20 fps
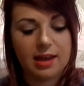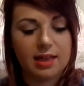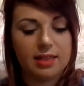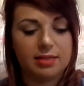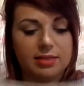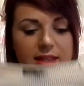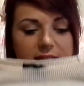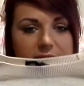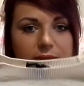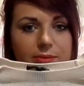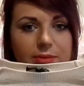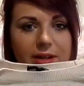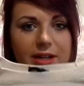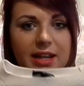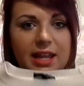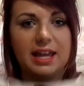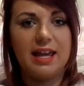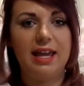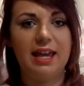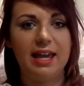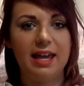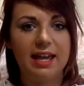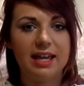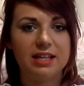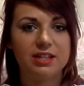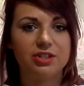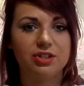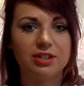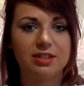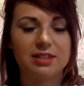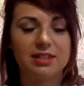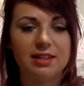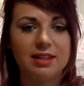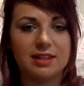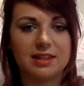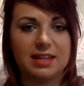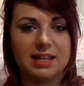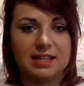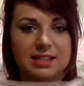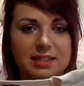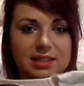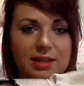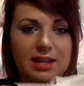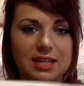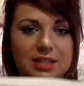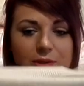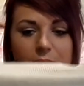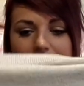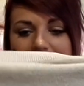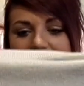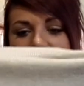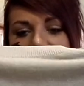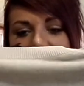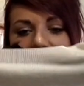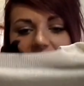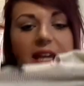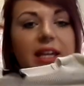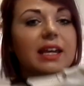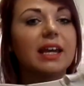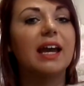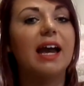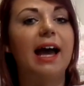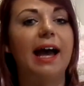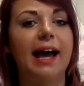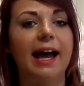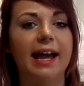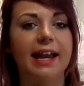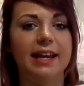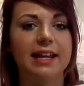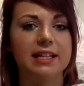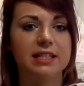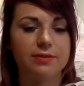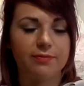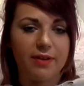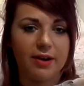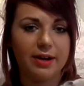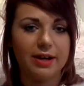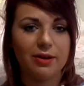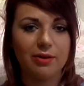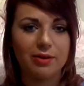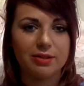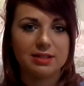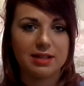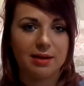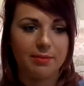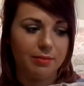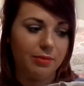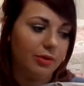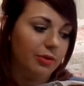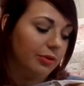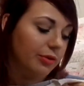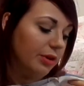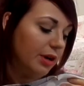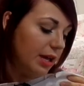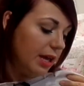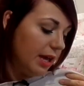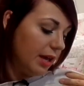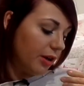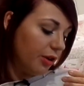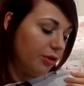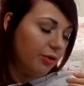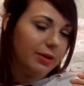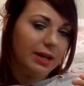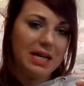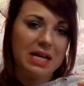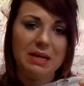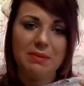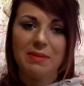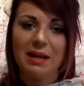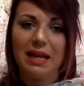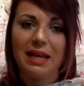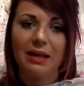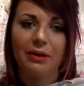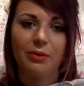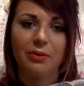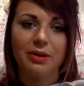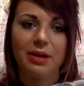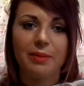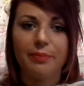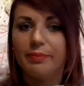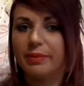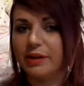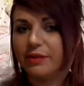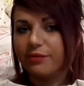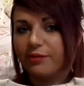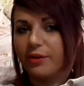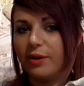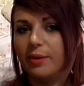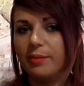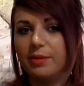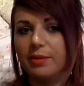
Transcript: This one here is just this, it's quite thick and it's very autumnal, cream little number from